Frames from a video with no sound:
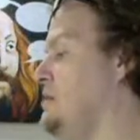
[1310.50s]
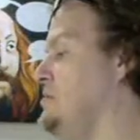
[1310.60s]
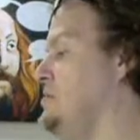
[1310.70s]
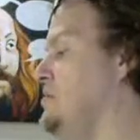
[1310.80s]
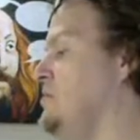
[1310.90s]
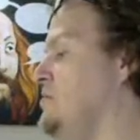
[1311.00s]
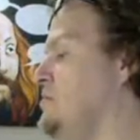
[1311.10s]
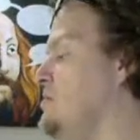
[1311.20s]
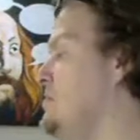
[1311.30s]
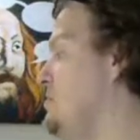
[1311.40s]
So,
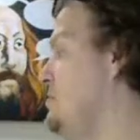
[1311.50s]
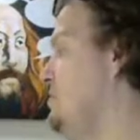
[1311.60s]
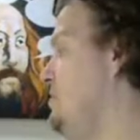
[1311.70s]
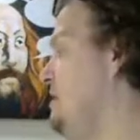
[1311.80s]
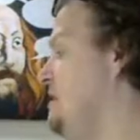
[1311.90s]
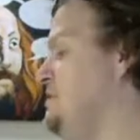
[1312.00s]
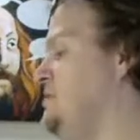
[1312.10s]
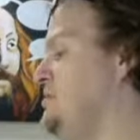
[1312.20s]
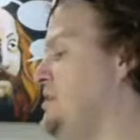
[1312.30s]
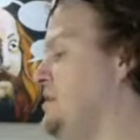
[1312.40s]
you guys
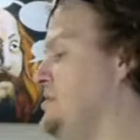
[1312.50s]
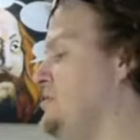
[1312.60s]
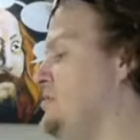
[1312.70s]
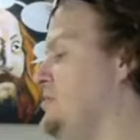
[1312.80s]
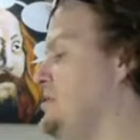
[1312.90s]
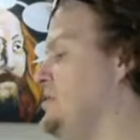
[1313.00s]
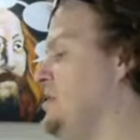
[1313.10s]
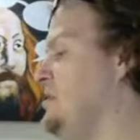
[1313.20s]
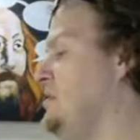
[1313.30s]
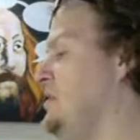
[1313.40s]
are getting so much
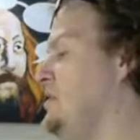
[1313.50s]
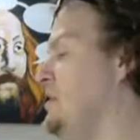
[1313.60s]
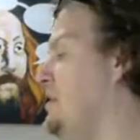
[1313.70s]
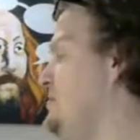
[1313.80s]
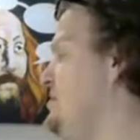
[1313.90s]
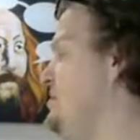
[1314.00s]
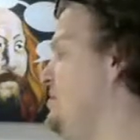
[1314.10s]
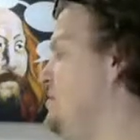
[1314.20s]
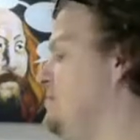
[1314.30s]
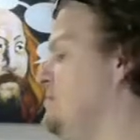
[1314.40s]
done, and I'm
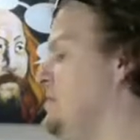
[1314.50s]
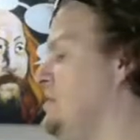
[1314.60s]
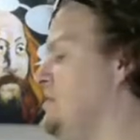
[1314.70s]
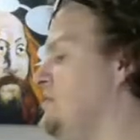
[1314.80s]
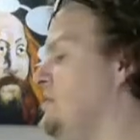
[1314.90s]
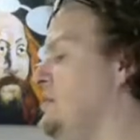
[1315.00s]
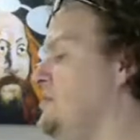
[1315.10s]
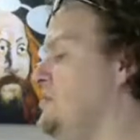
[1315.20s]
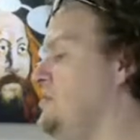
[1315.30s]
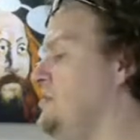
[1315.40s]
still monkeying
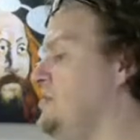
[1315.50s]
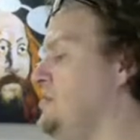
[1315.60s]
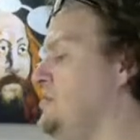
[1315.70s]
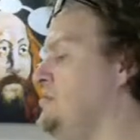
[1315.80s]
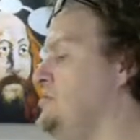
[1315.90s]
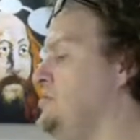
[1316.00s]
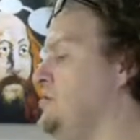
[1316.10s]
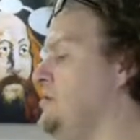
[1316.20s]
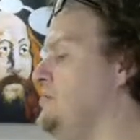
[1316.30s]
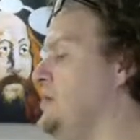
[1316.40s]
around
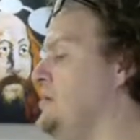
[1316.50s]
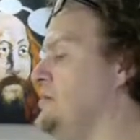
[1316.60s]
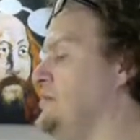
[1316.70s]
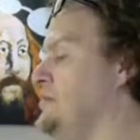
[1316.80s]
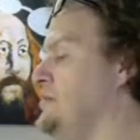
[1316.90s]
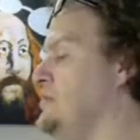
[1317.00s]
drawing Mars.